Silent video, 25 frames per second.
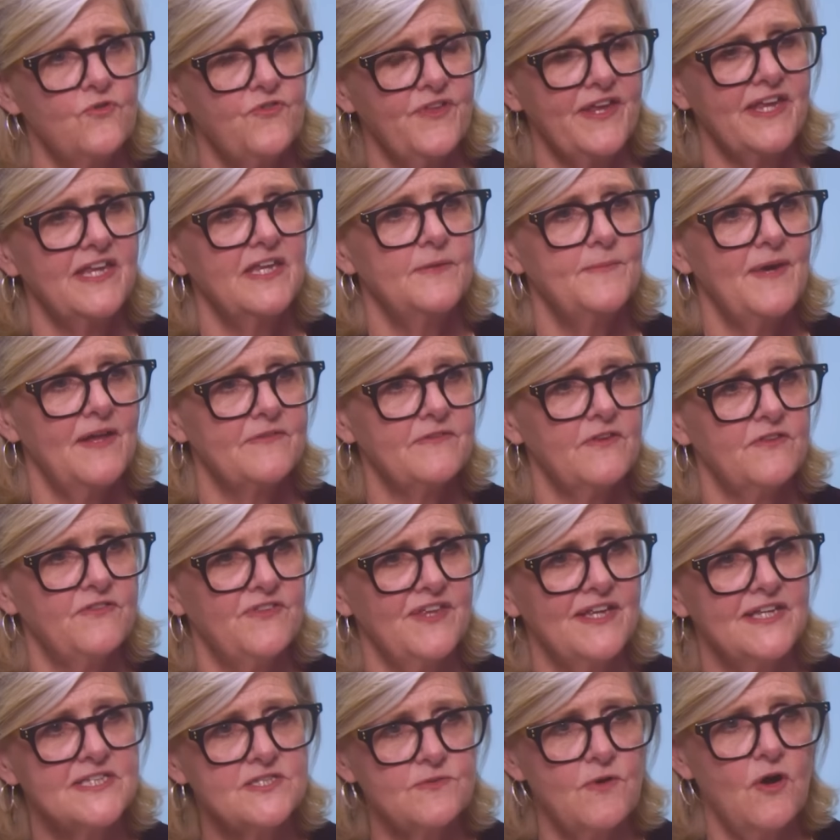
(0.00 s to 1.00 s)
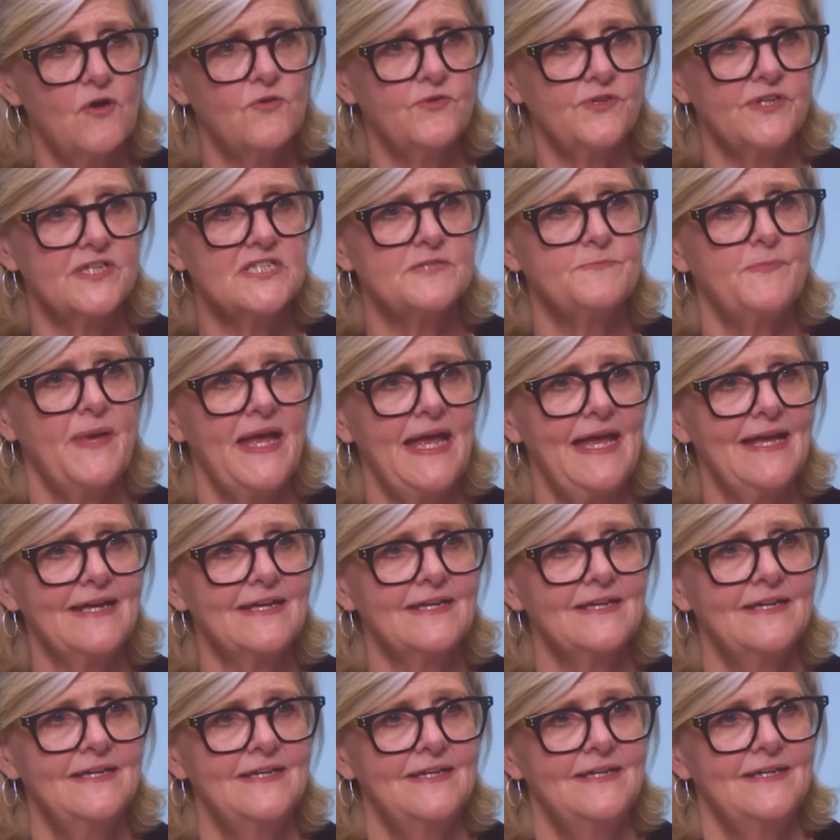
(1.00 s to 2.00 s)
thinking about the things that were holding us
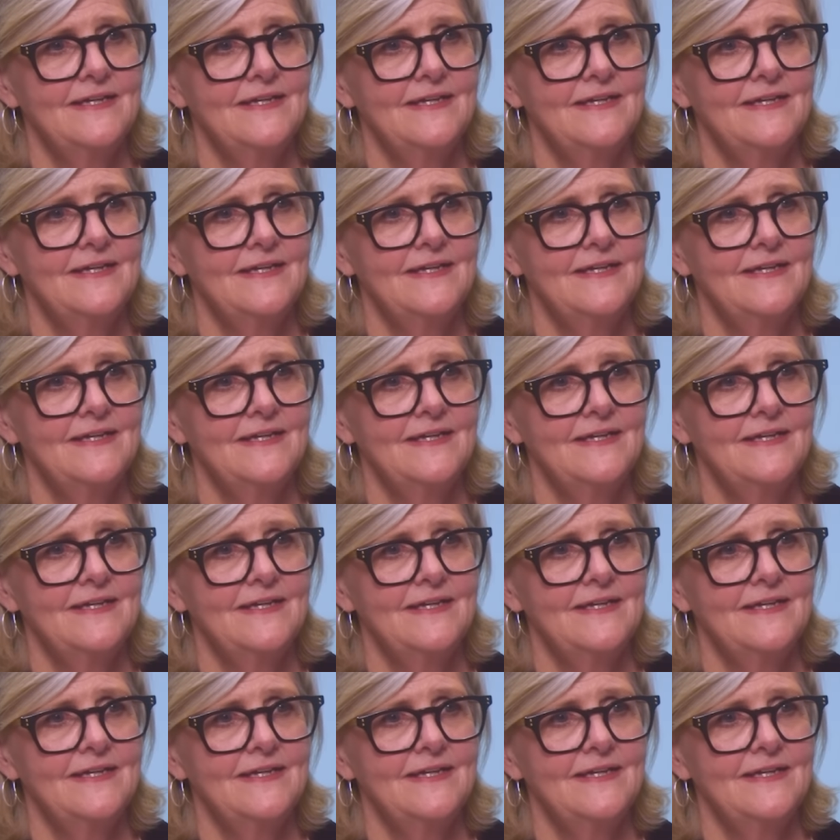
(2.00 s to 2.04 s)
back.